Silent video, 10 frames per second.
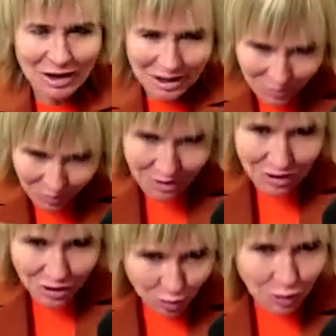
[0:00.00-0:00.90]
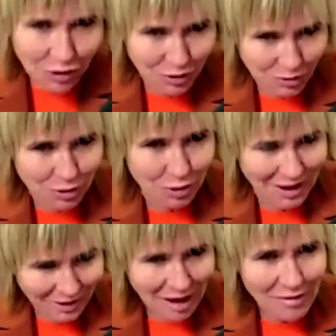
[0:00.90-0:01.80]
It's very thought through. I
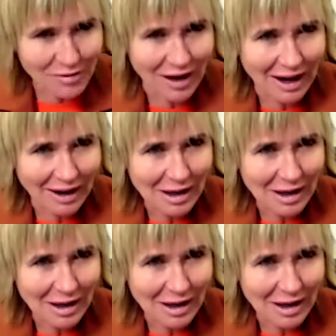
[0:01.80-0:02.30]
love that.